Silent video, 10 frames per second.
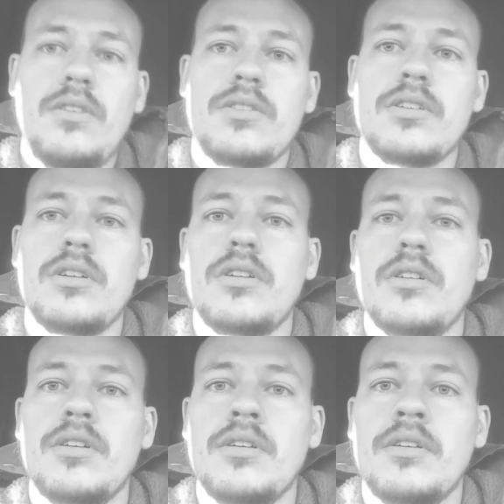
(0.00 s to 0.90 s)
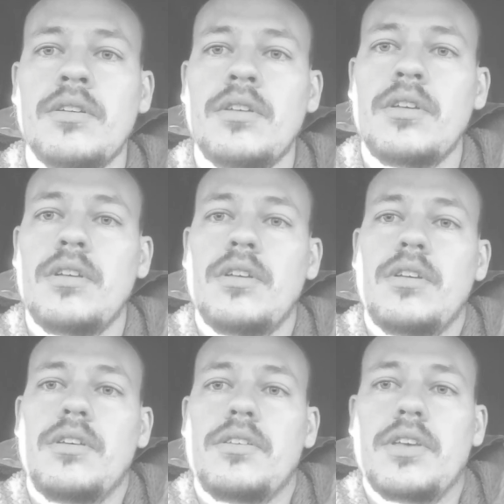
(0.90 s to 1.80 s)
So
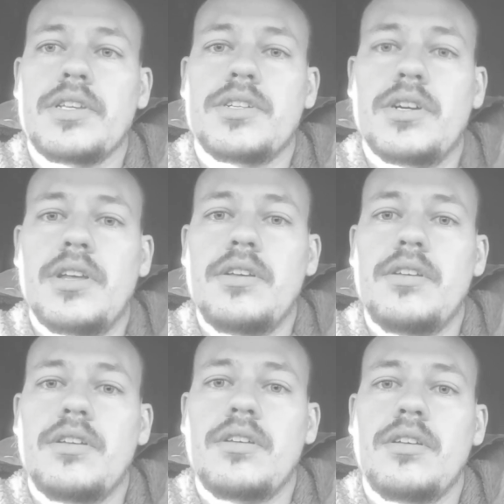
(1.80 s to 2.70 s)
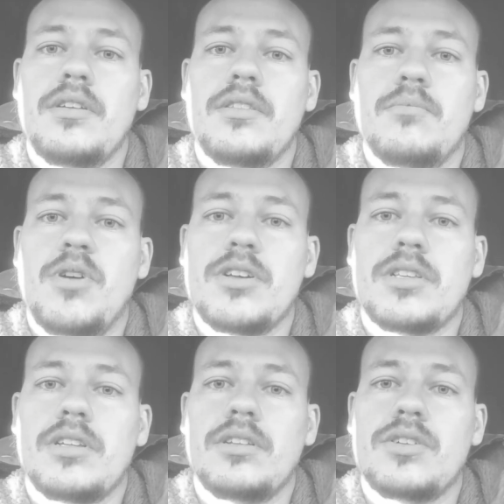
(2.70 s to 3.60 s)
yesterday the
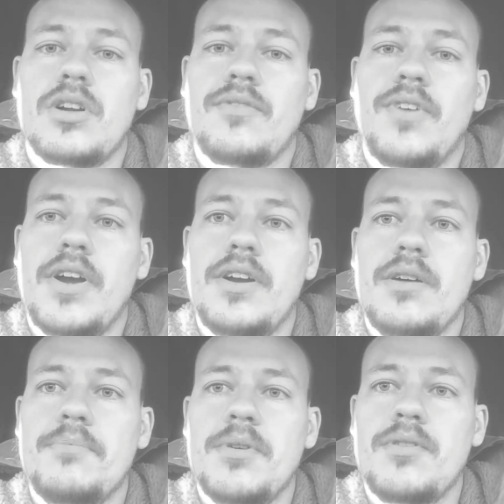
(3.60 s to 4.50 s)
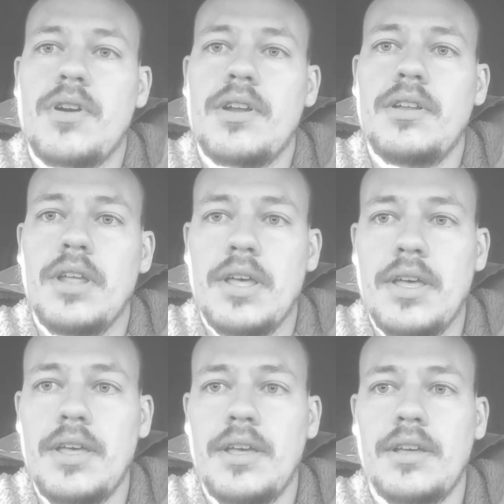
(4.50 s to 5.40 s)
boss got the truck fired up and running,
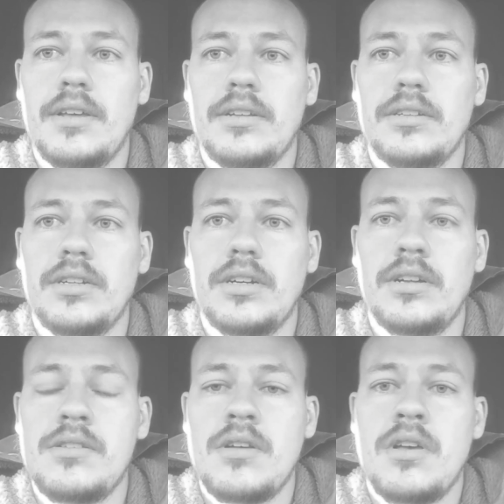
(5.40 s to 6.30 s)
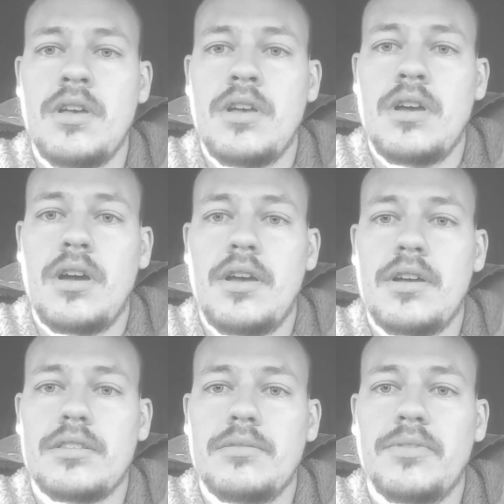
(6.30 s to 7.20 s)
and I
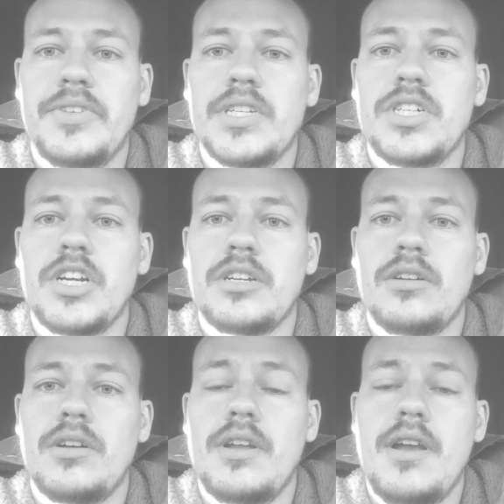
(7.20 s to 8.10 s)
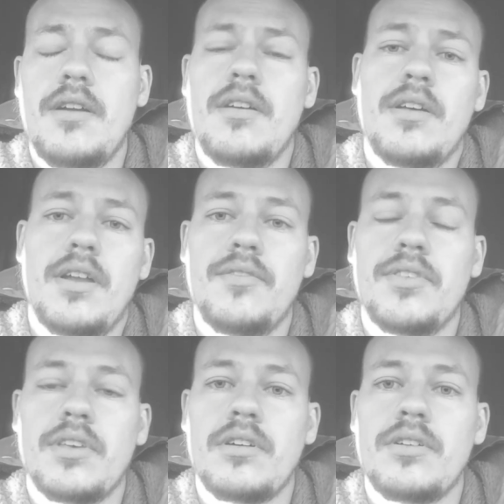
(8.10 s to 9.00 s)
asked him if he had checked out
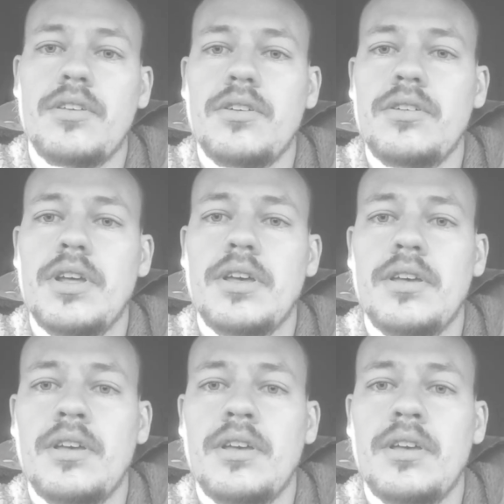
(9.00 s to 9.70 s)
everything under the hood.